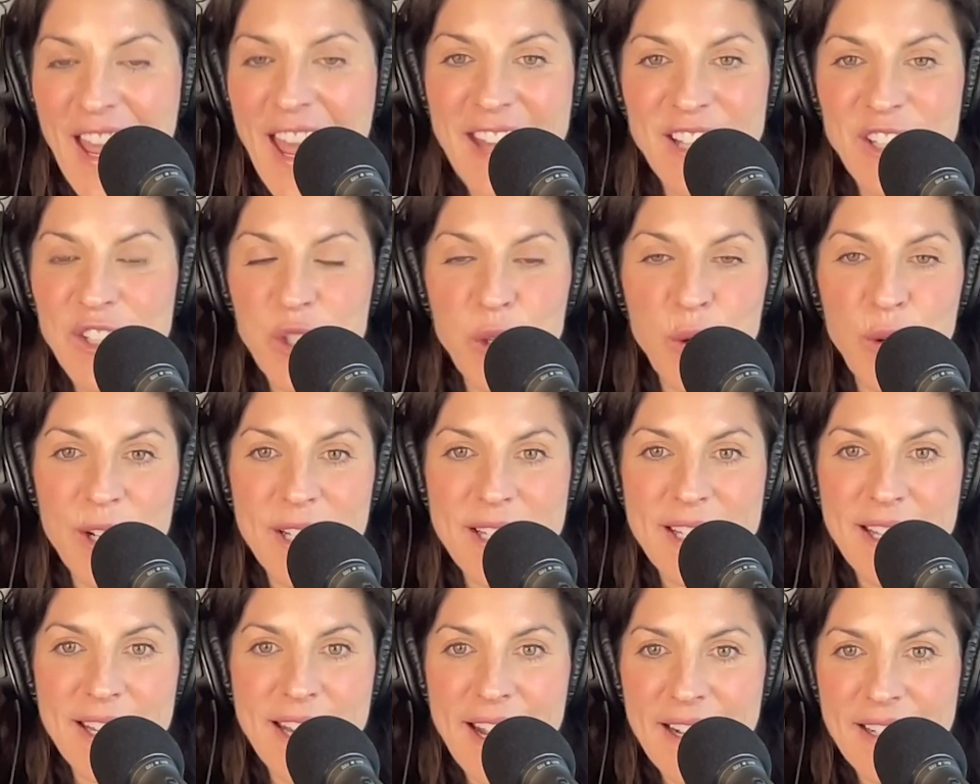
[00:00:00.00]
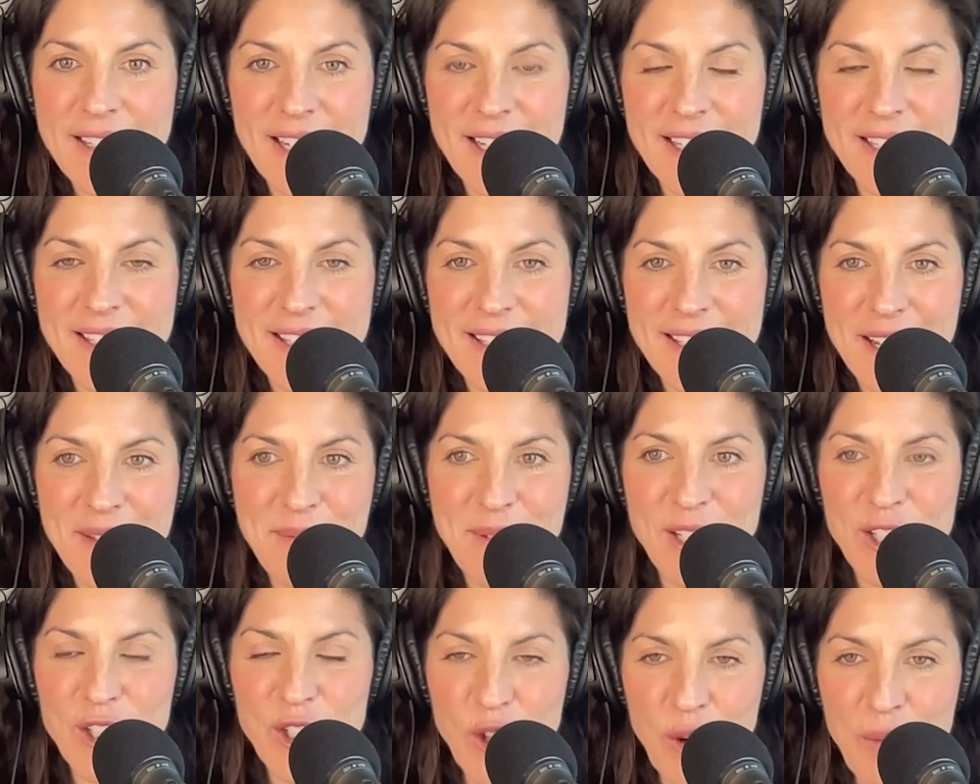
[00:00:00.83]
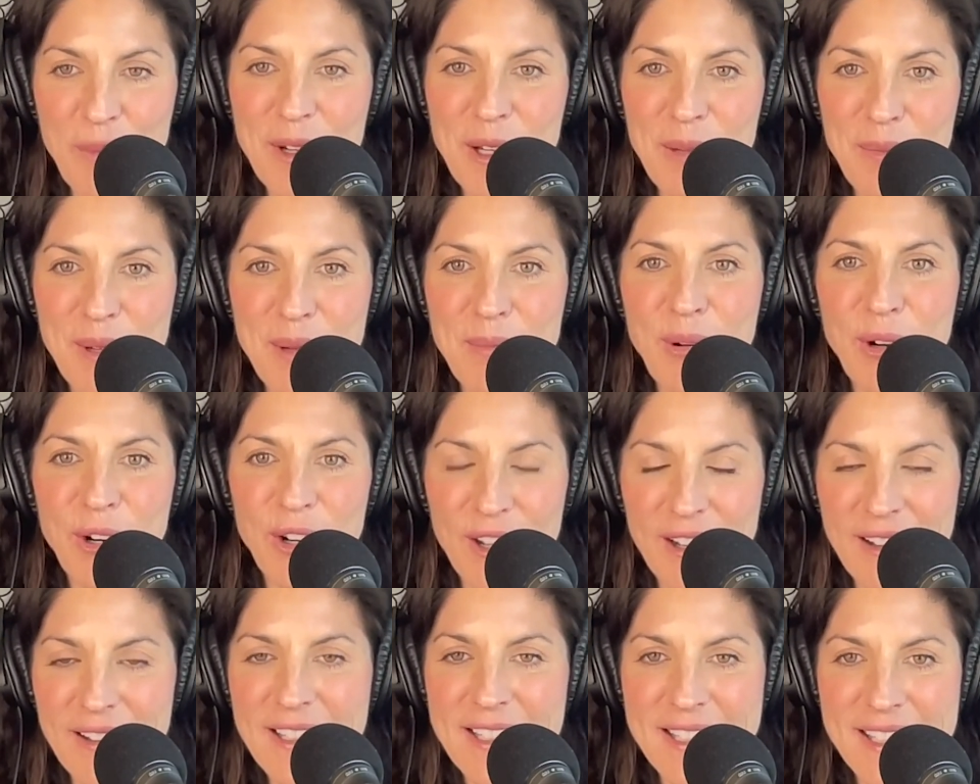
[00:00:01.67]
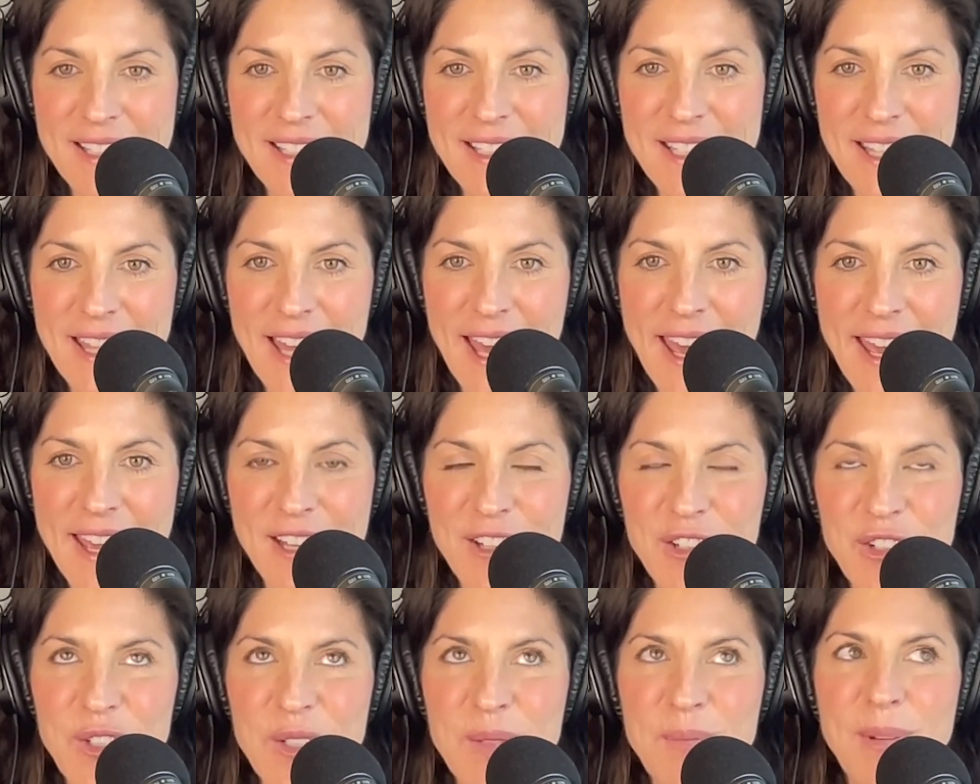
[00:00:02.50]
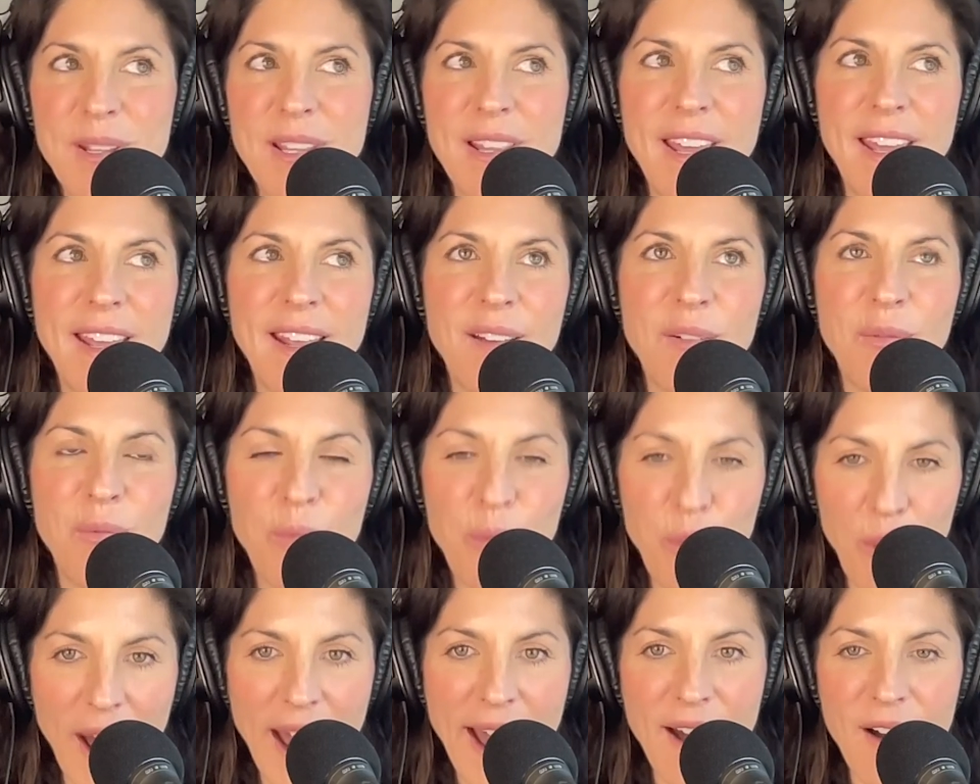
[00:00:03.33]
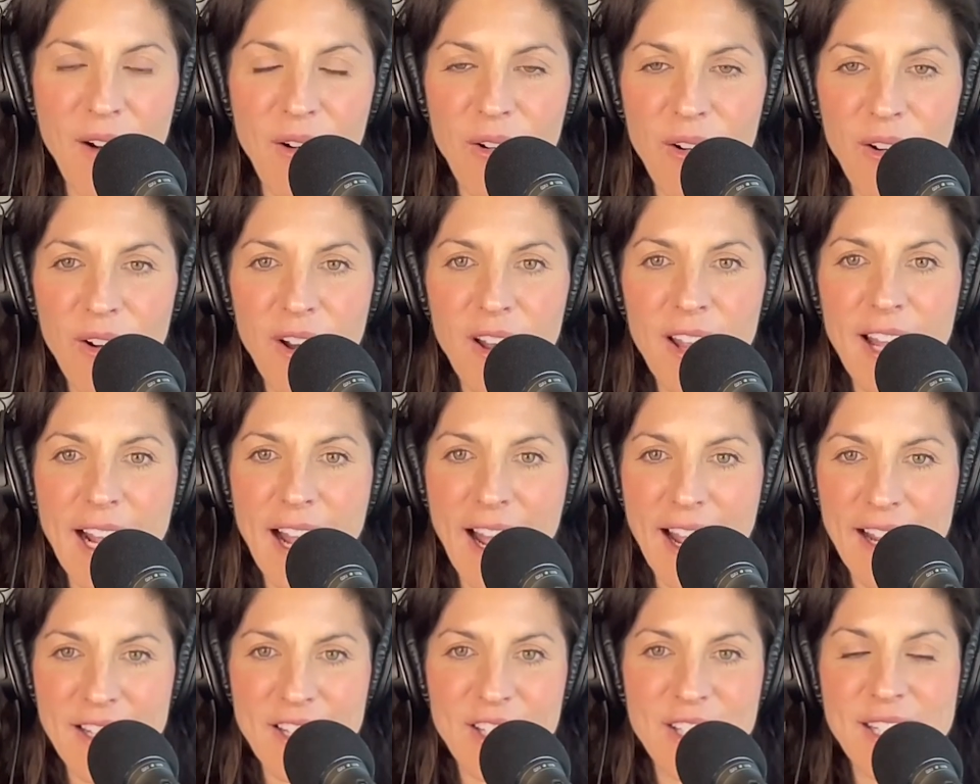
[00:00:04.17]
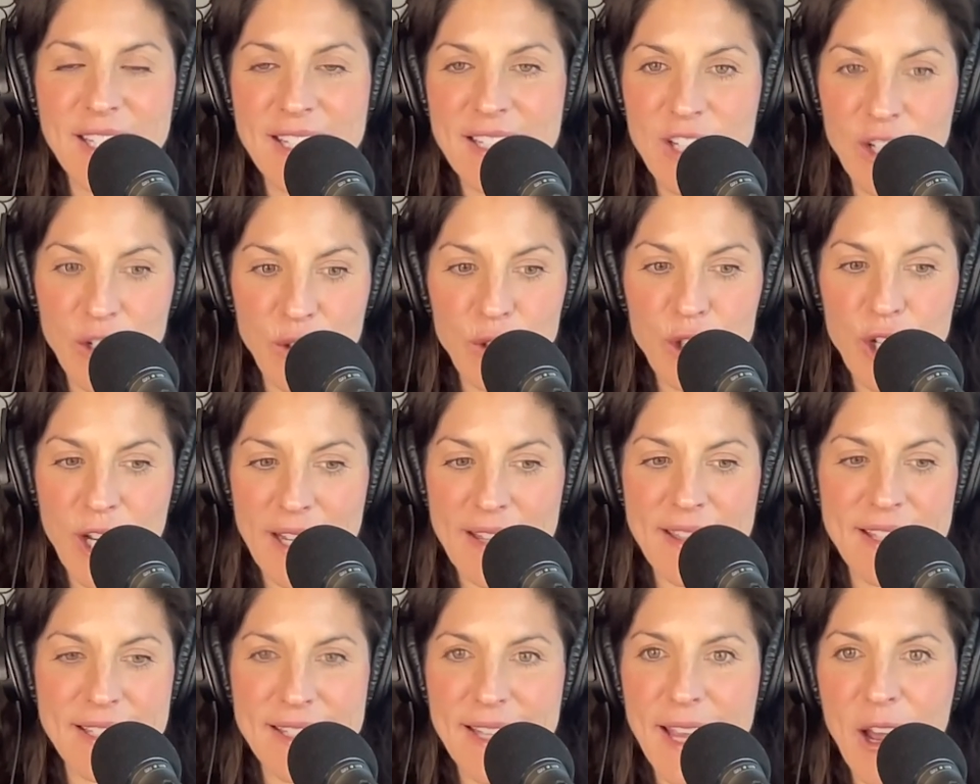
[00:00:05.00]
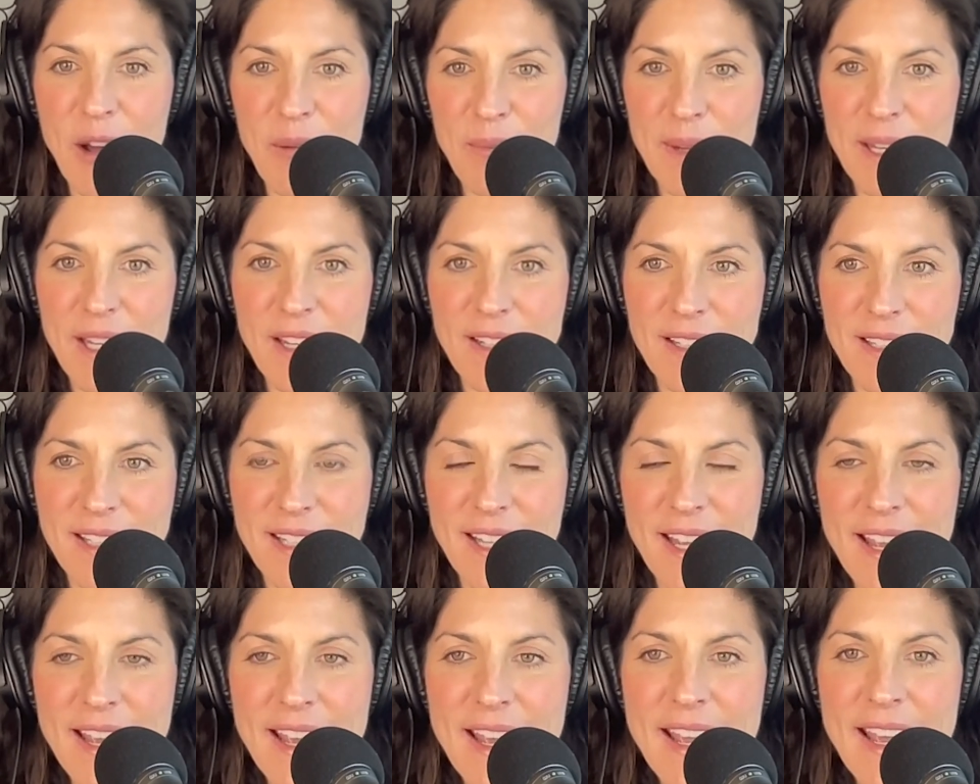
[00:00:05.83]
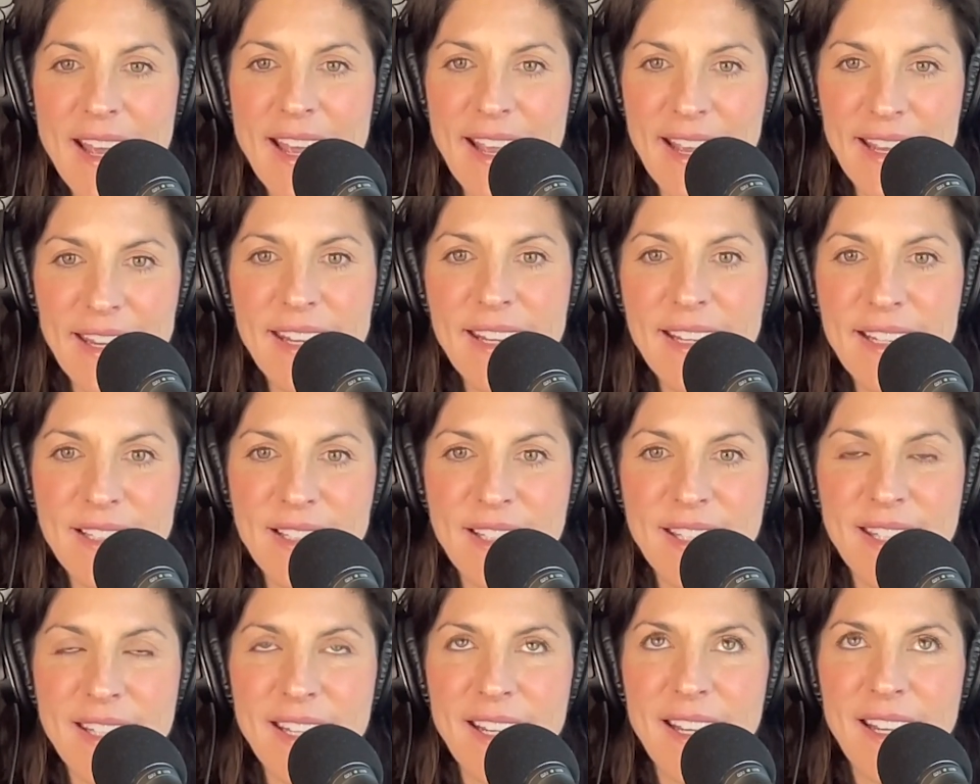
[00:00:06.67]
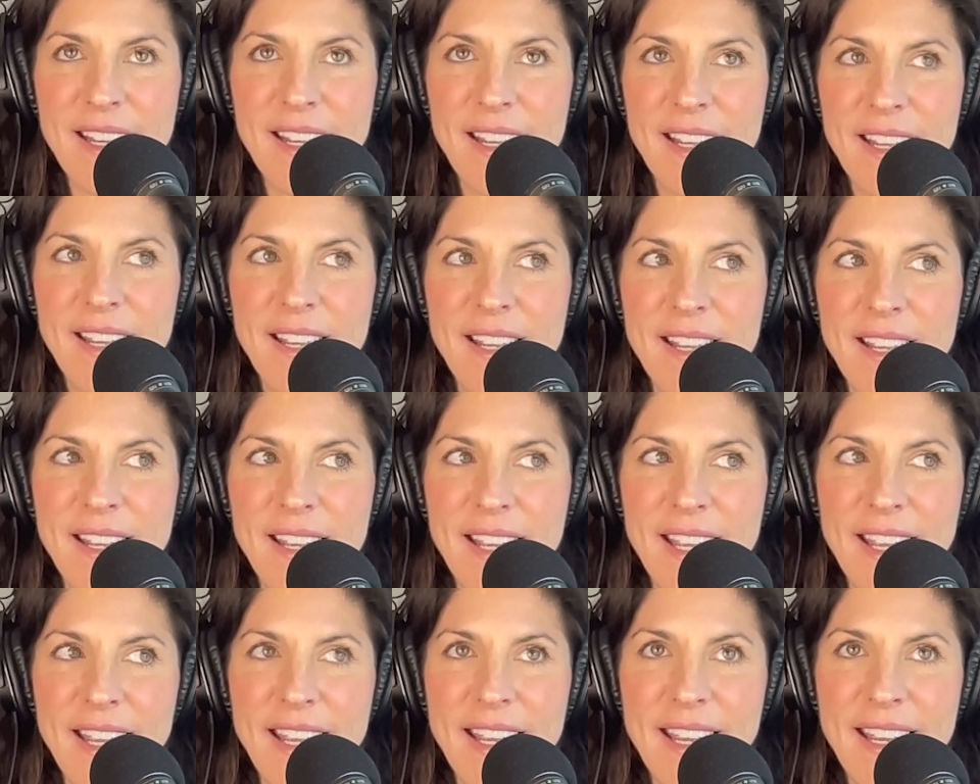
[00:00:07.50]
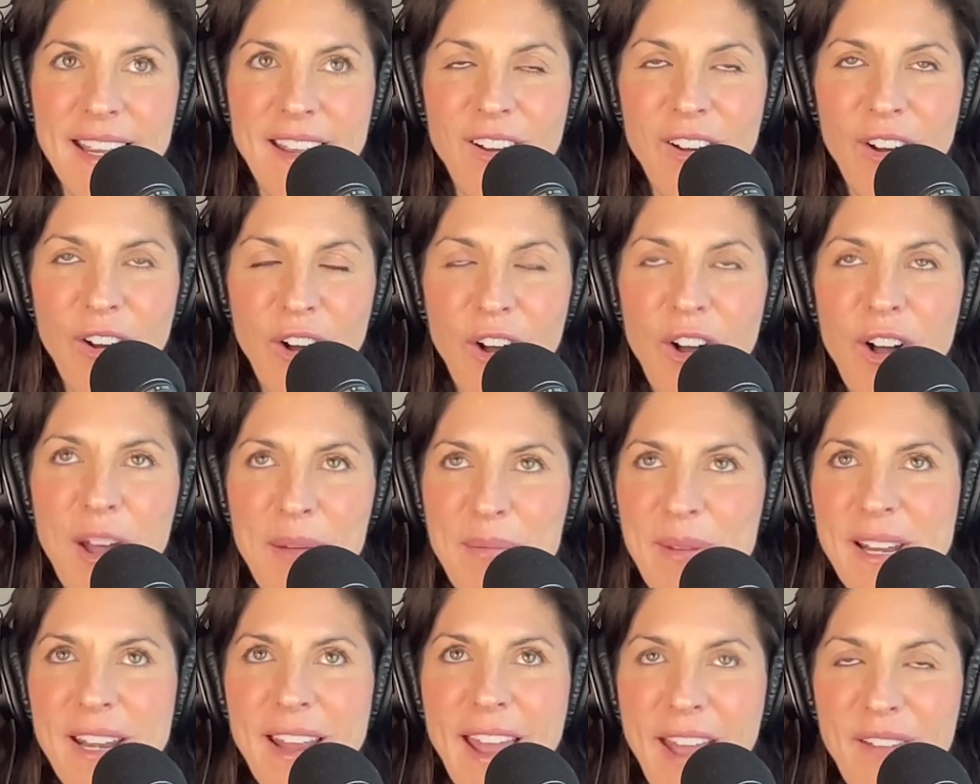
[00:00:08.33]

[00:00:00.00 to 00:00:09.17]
And stories connect us. I mean, so many people are going to listen to that and just be like, wow, like I just need to go check this out, because it is, I mean,